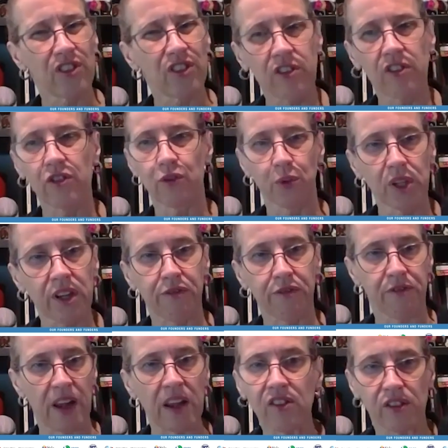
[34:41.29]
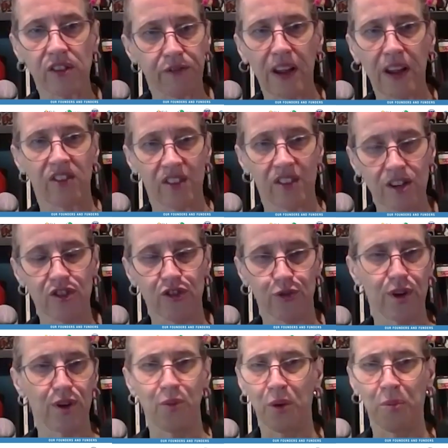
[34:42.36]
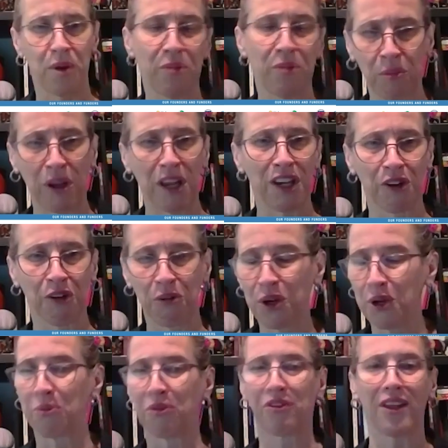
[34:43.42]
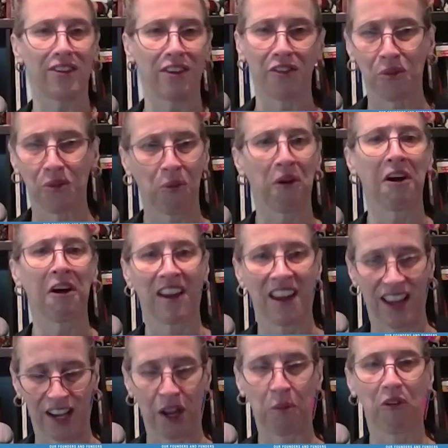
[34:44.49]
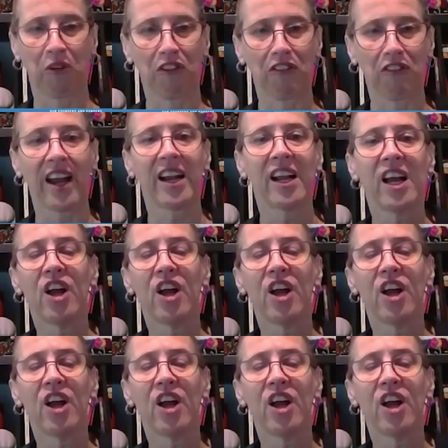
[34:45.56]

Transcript: This is a really face-to-face industry where people meet in groups. That doesn't work anymore, right?